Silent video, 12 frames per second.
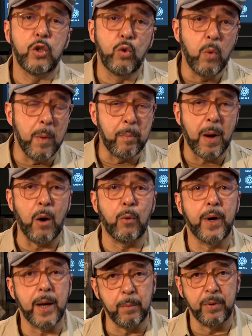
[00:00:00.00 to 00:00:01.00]
to a
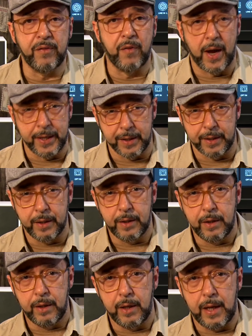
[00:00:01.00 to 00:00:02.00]
power amplifier,
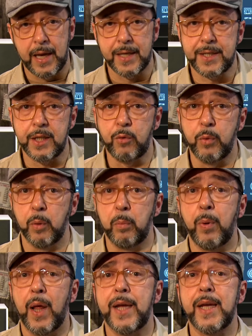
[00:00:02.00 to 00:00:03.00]
as it will
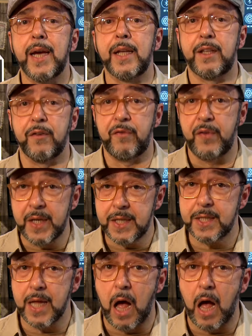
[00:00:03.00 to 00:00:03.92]
play at a fixed